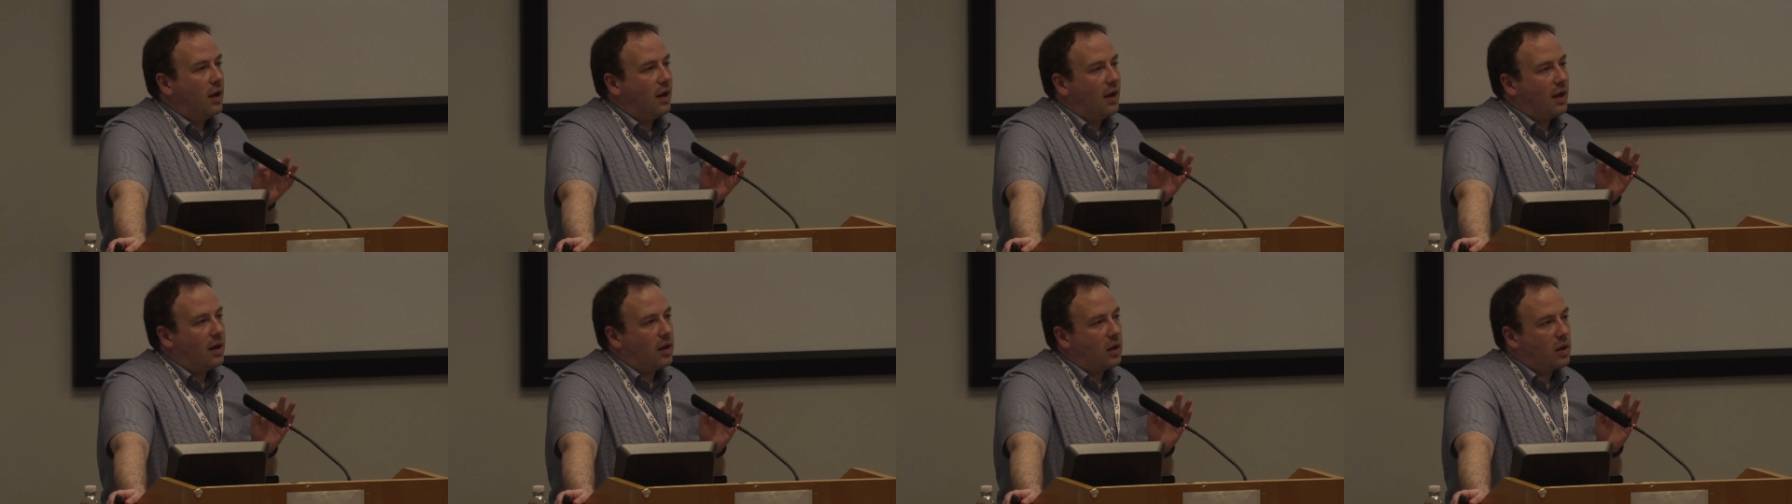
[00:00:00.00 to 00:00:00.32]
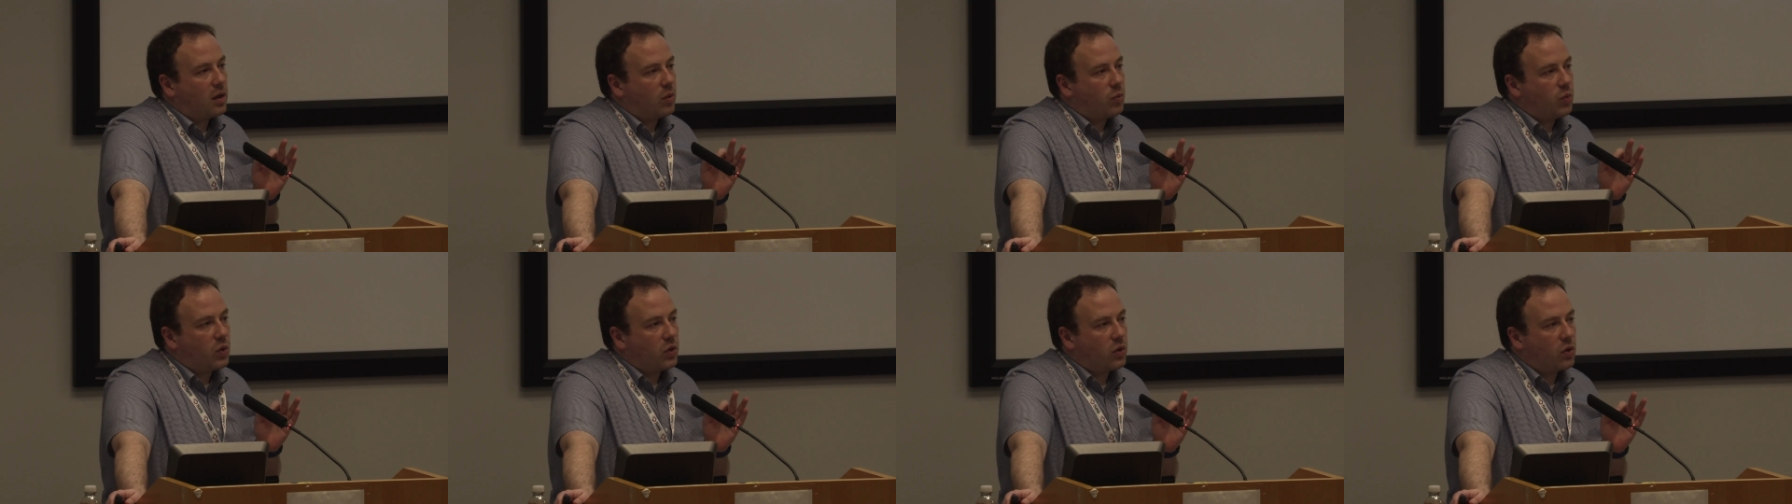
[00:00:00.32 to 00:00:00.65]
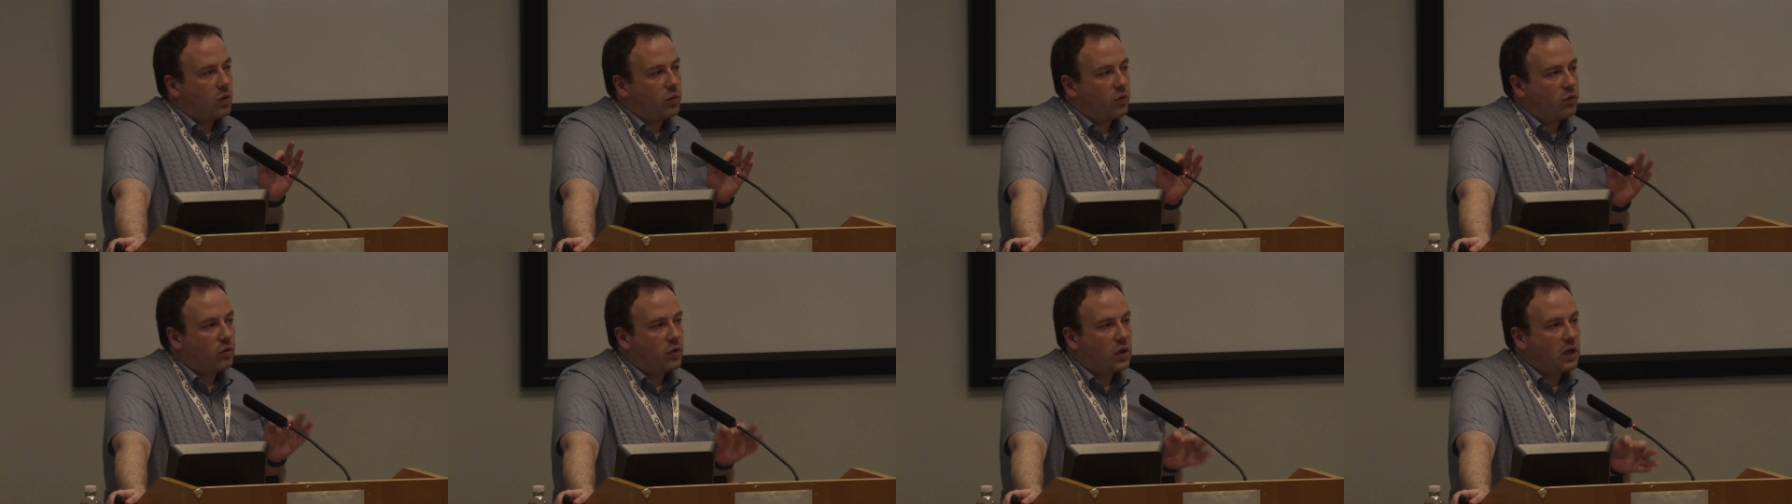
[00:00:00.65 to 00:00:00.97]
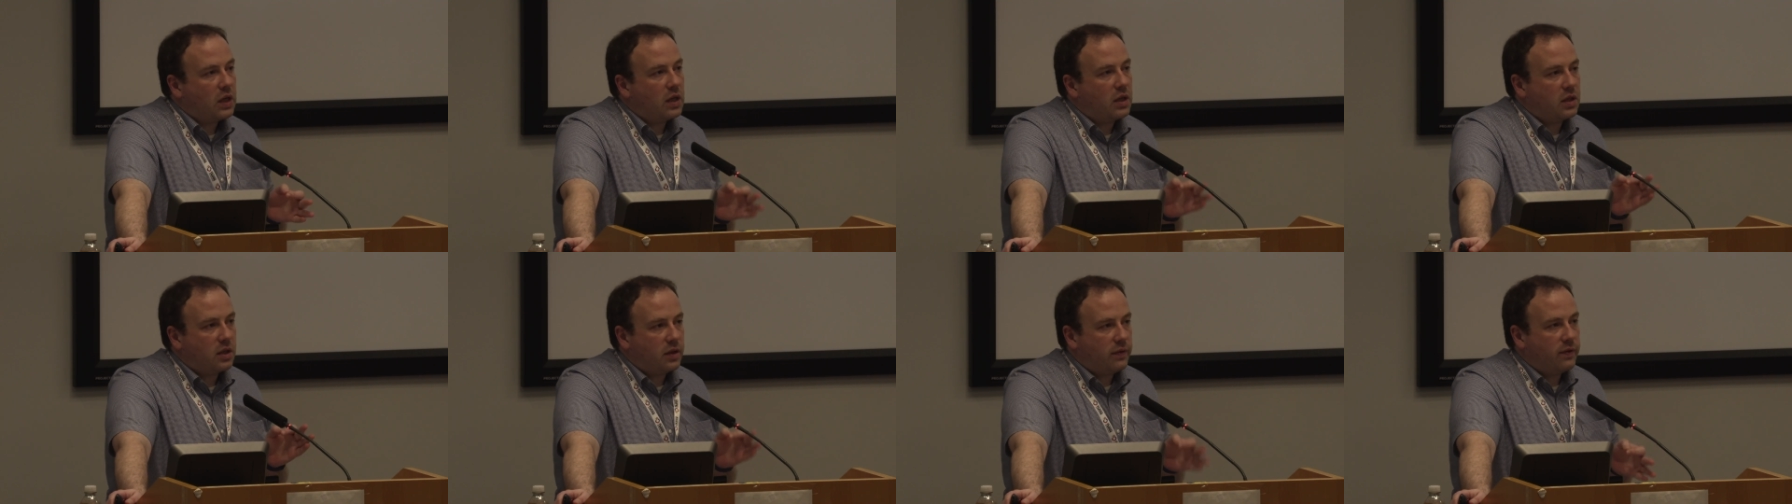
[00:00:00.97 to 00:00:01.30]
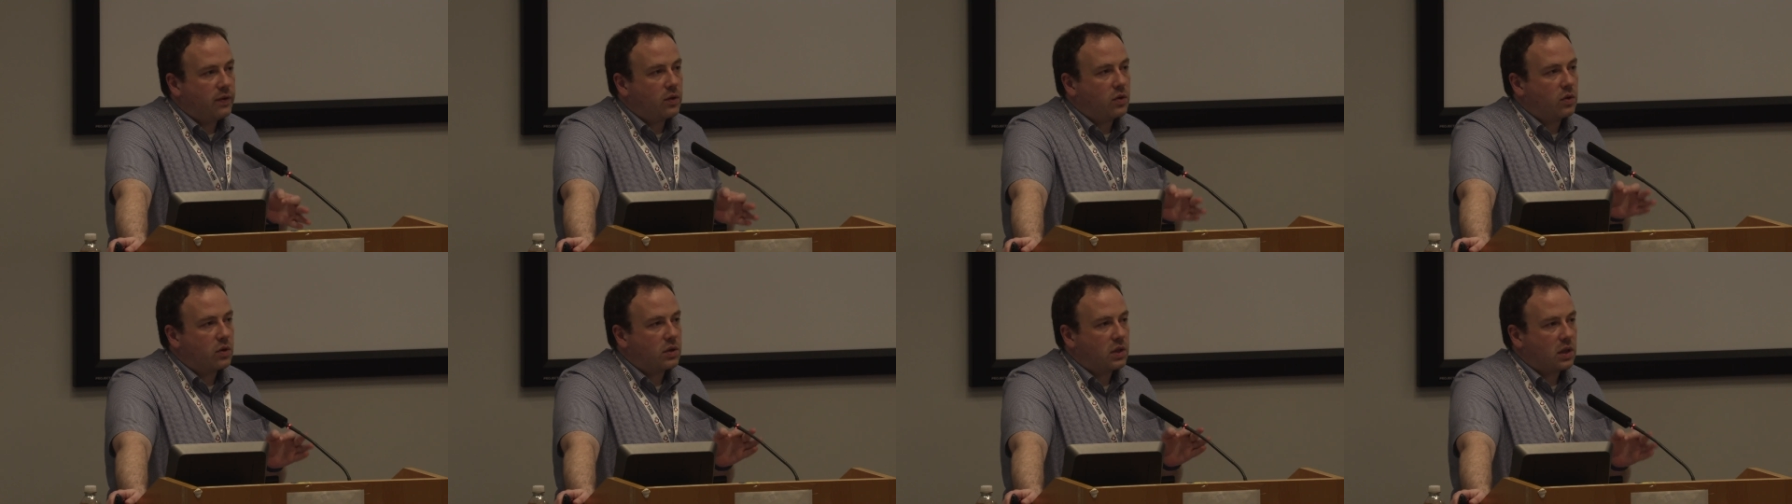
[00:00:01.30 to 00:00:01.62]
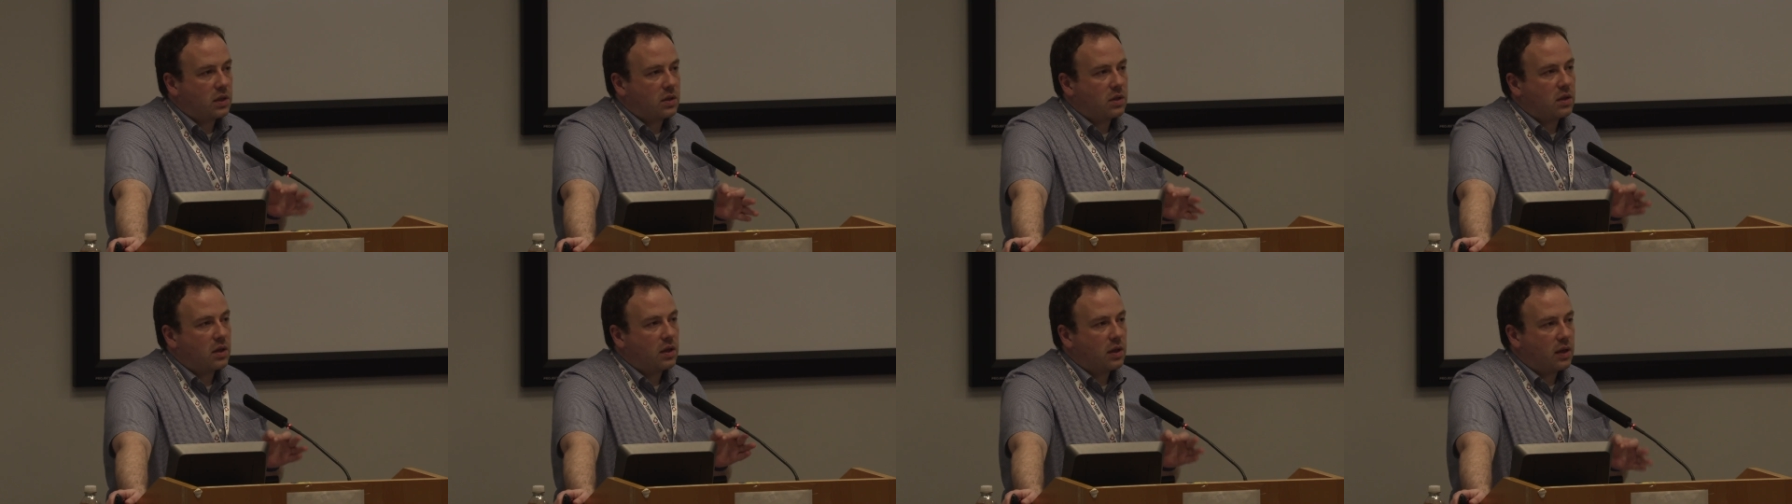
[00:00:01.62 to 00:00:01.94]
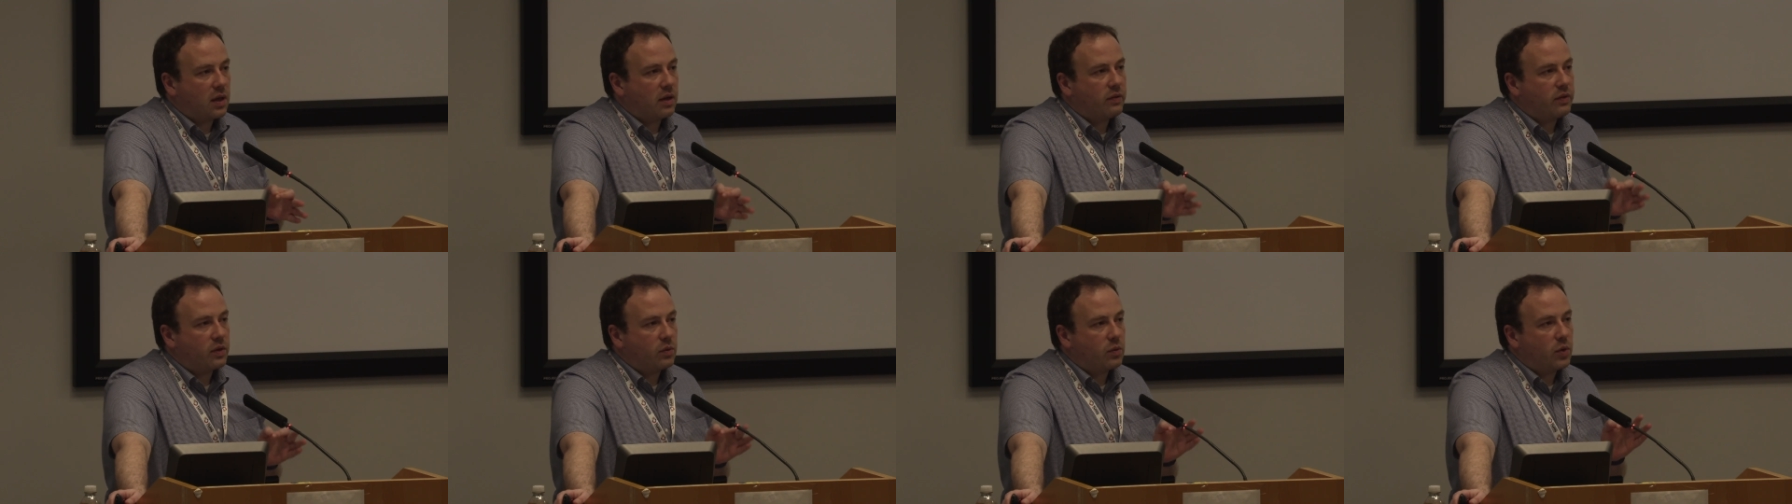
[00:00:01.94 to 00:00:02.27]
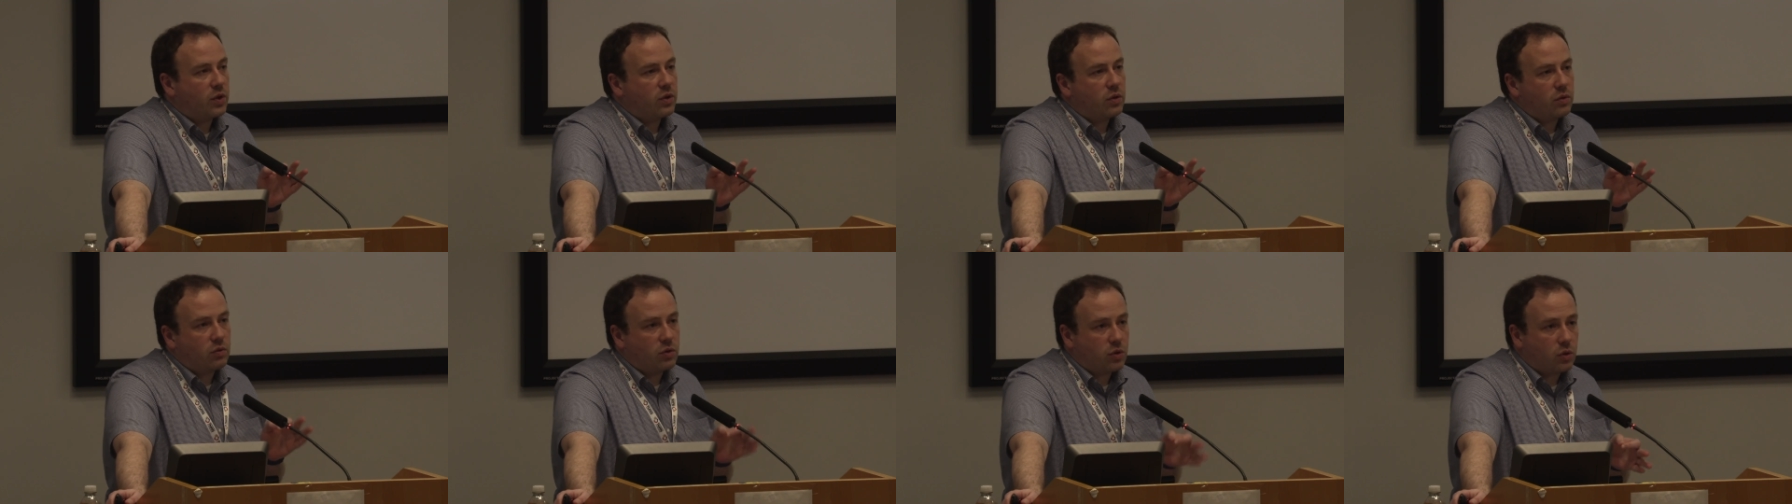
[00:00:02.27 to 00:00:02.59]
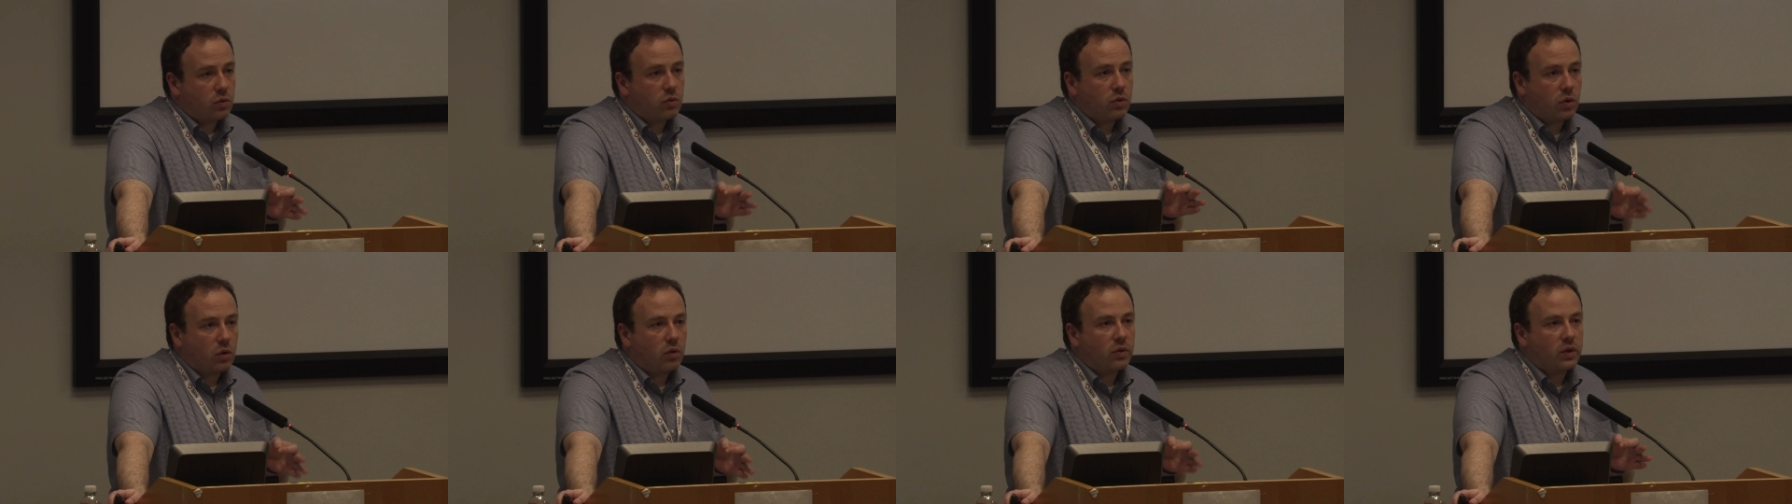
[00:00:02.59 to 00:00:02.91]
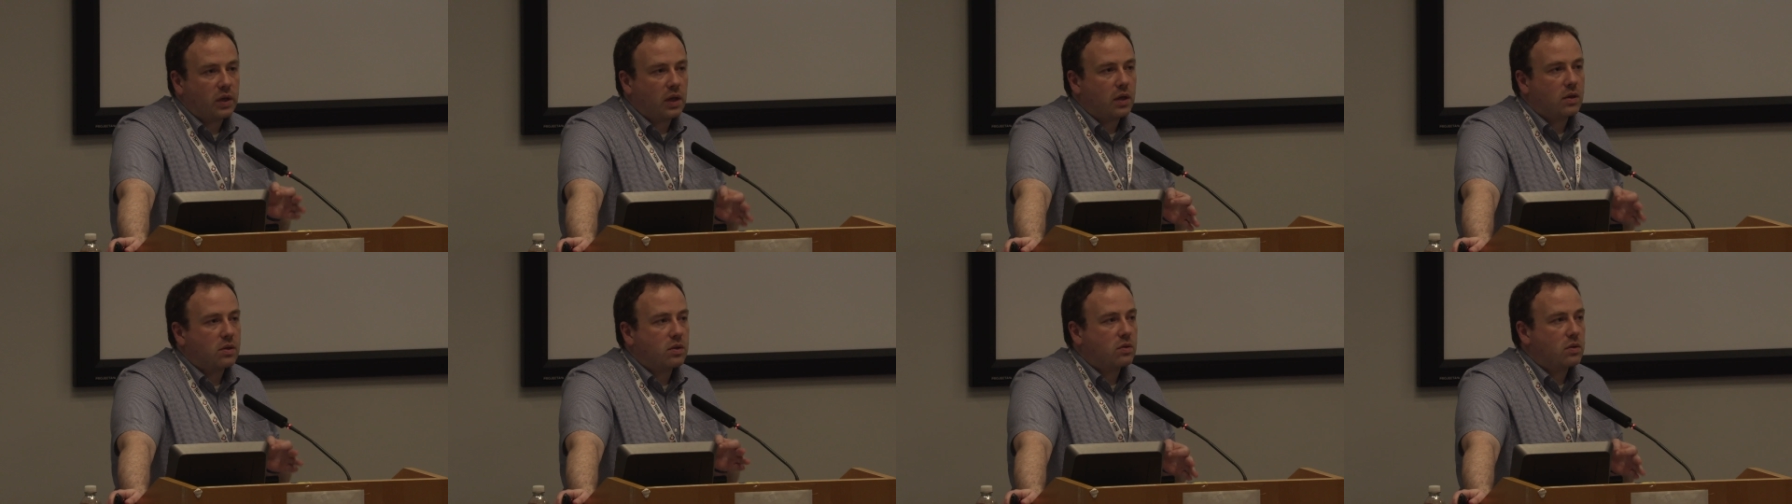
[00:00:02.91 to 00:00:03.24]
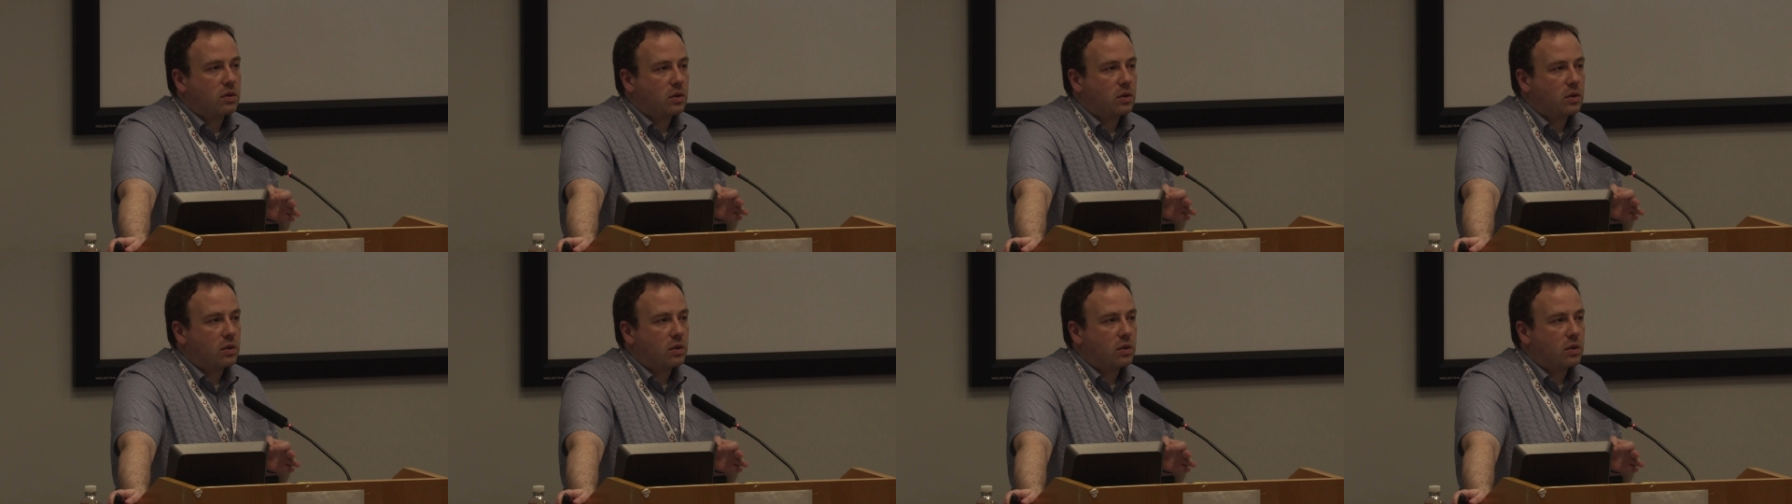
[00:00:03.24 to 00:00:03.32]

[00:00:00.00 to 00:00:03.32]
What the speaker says: And it can become really difficult at site level when you do know the answer